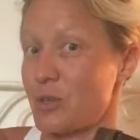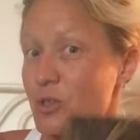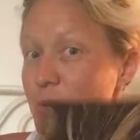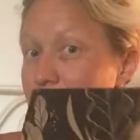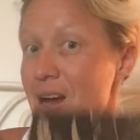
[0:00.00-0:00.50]

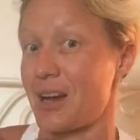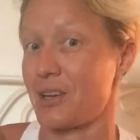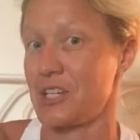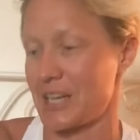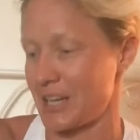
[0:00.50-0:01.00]
which I'm not
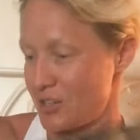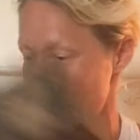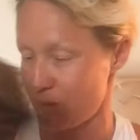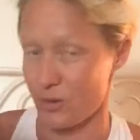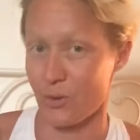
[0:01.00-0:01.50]
going to get
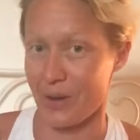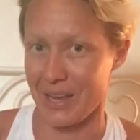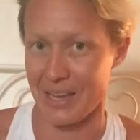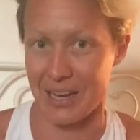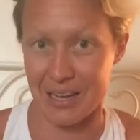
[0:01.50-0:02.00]
to
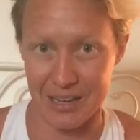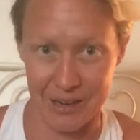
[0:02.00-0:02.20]
quite yet.